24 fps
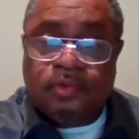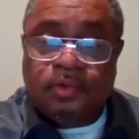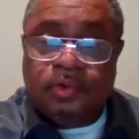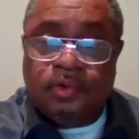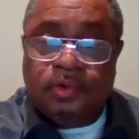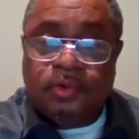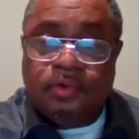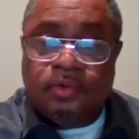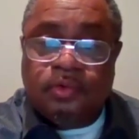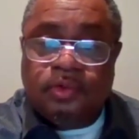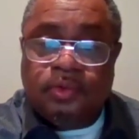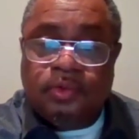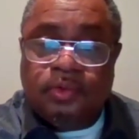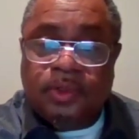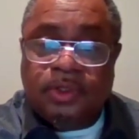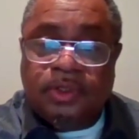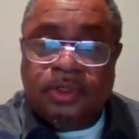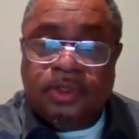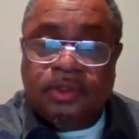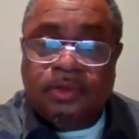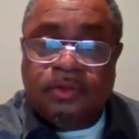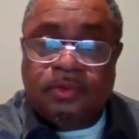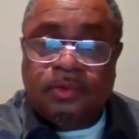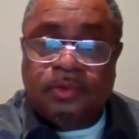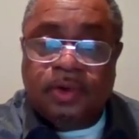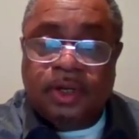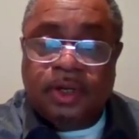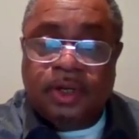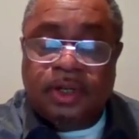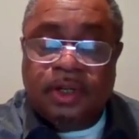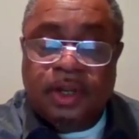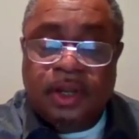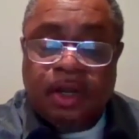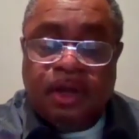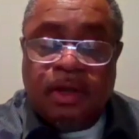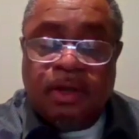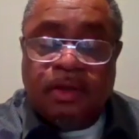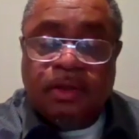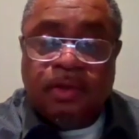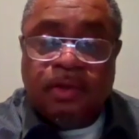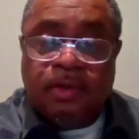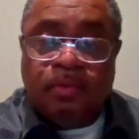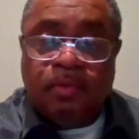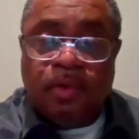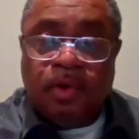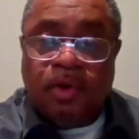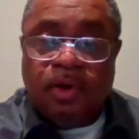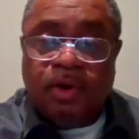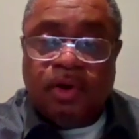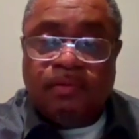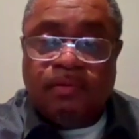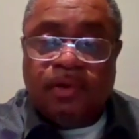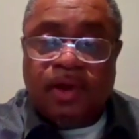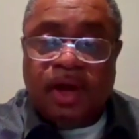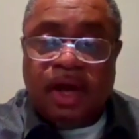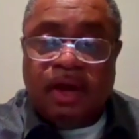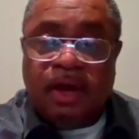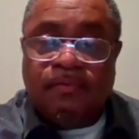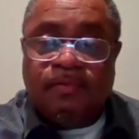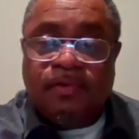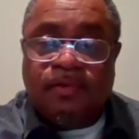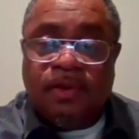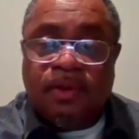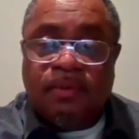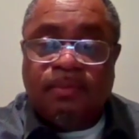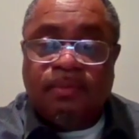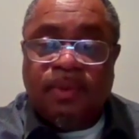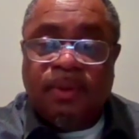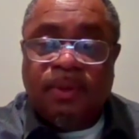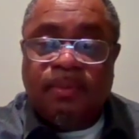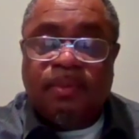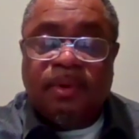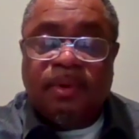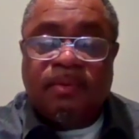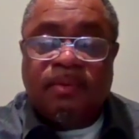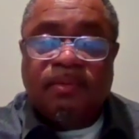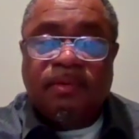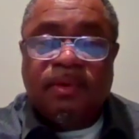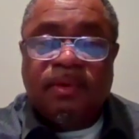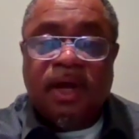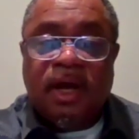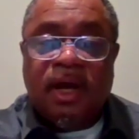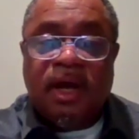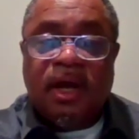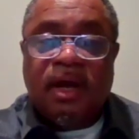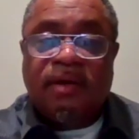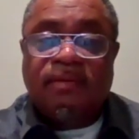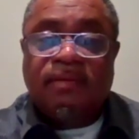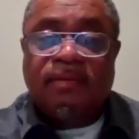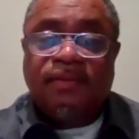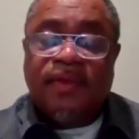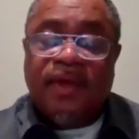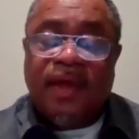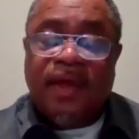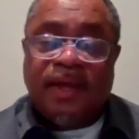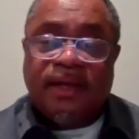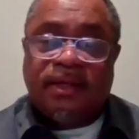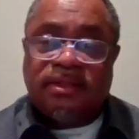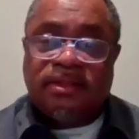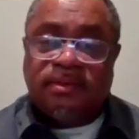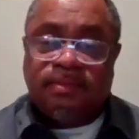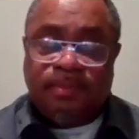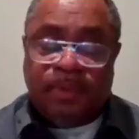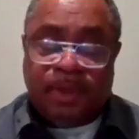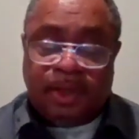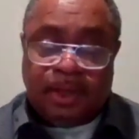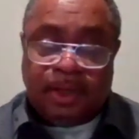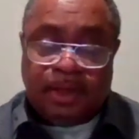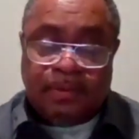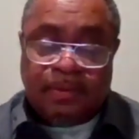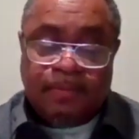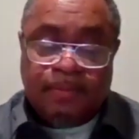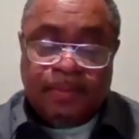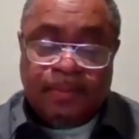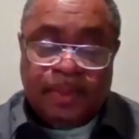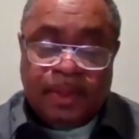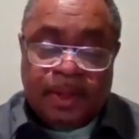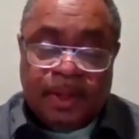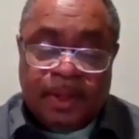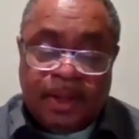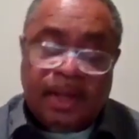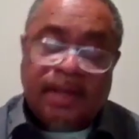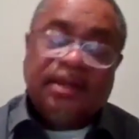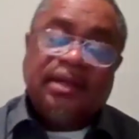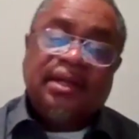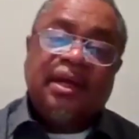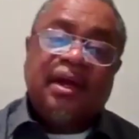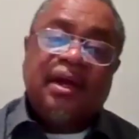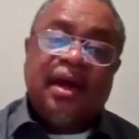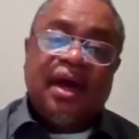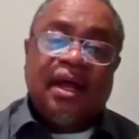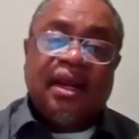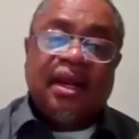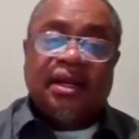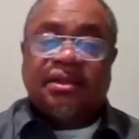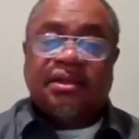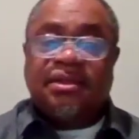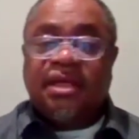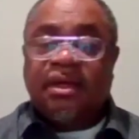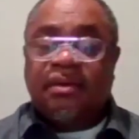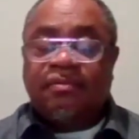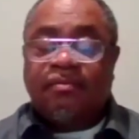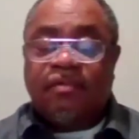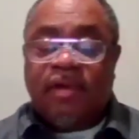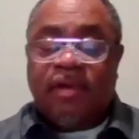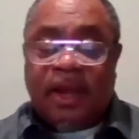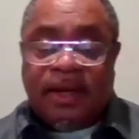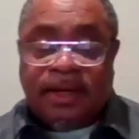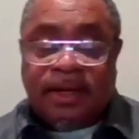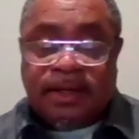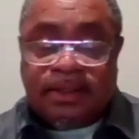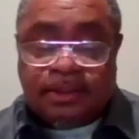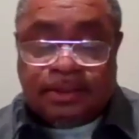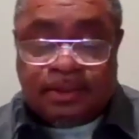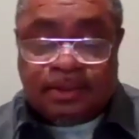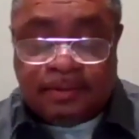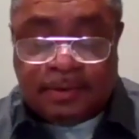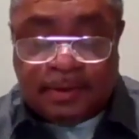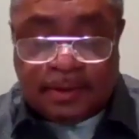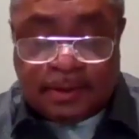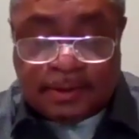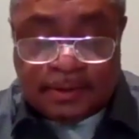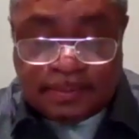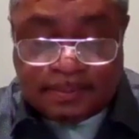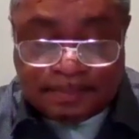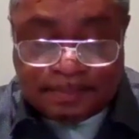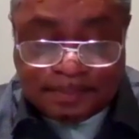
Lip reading: Through 23. The word of God for the people of God, thanks be unto God. Let's get right into it.